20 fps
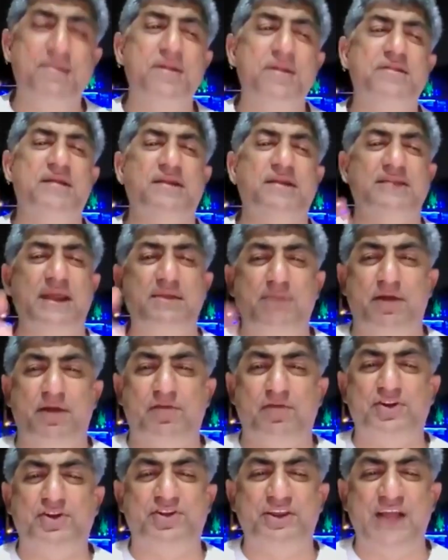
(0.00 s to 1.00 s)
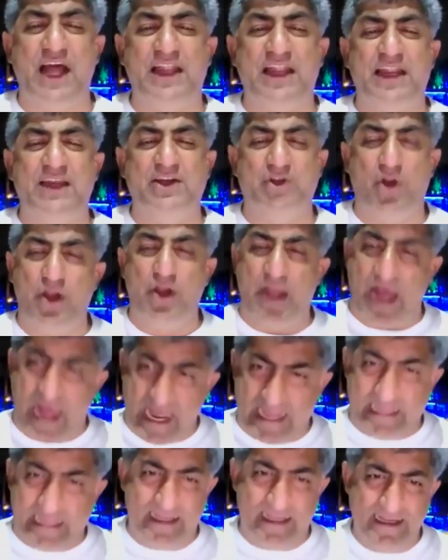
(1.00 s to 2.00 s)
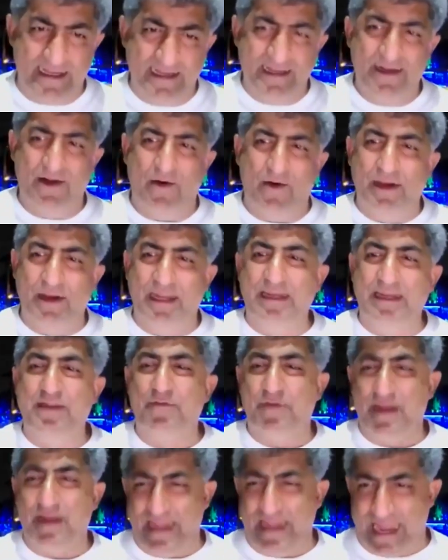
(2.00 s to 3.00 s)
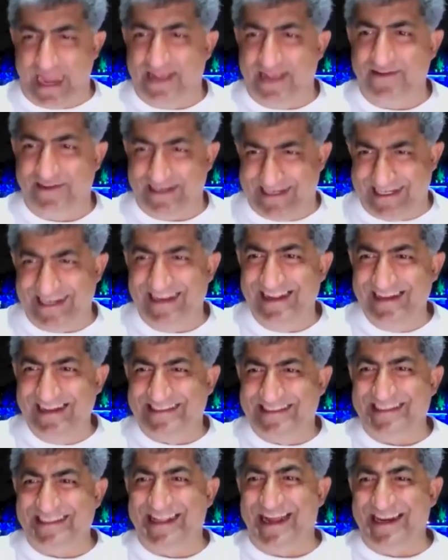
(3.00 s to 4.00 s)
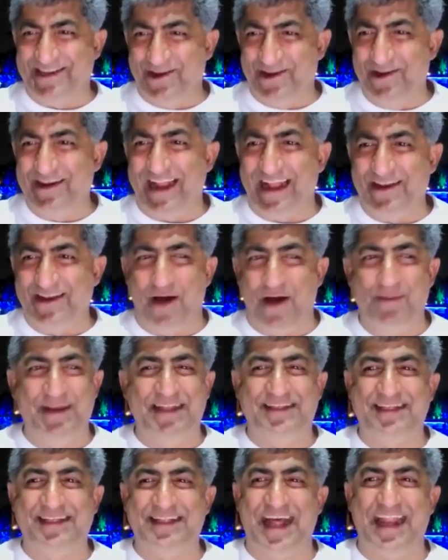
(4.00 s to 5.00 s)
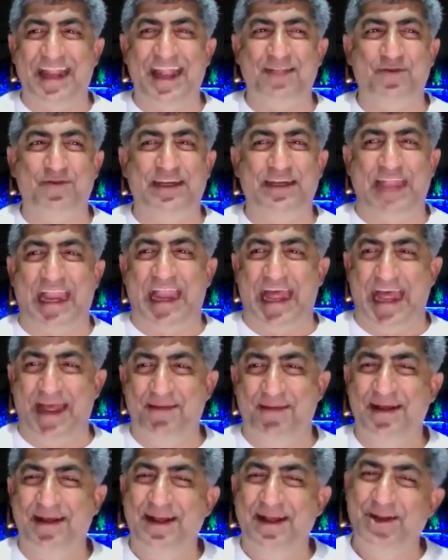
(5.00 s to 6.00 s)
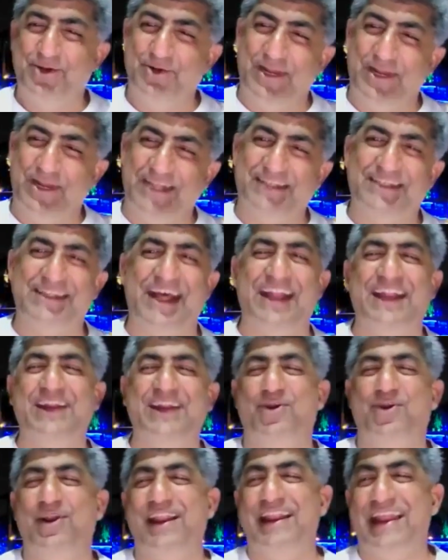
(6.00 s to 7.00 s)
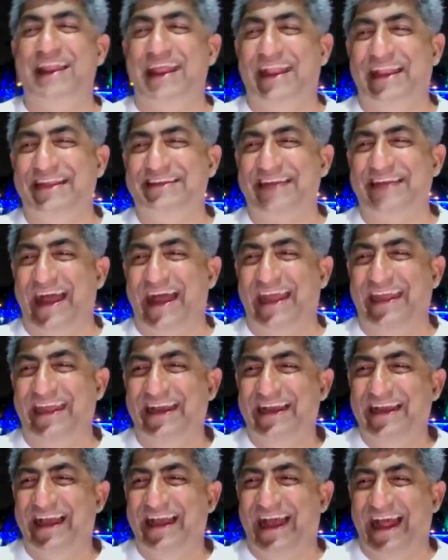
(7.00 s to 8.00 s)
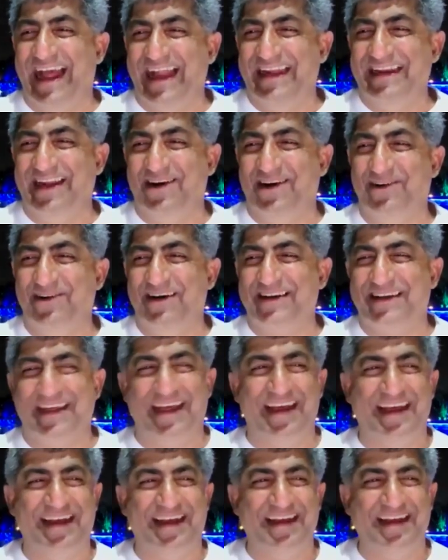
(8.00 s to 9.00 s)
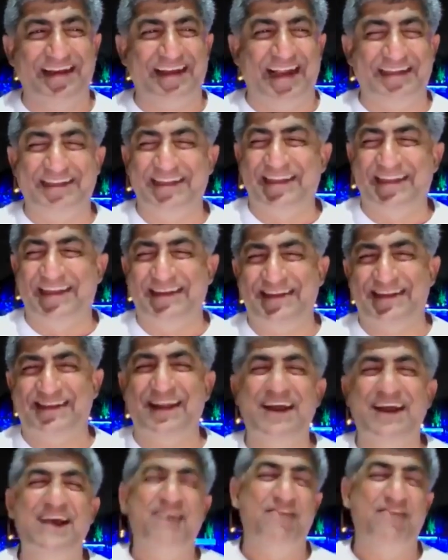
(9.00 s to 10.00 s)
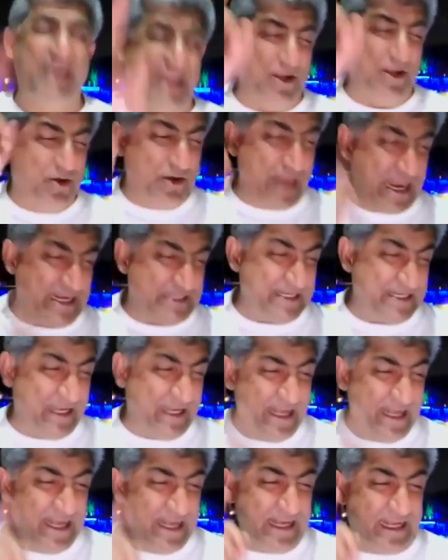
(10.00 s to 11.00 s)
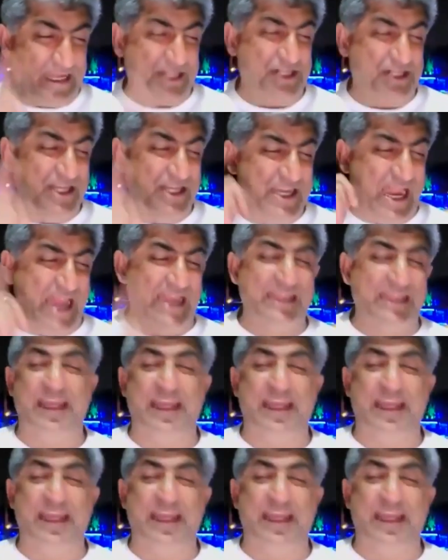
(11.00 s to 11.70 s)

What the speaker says: is nothing but what Chidananda told I. Only different language. Chidananda told, normally Chidananda would tell aham. Today Chidananda told in English I. And now Rajendra Ji. Very good answer. Krishan and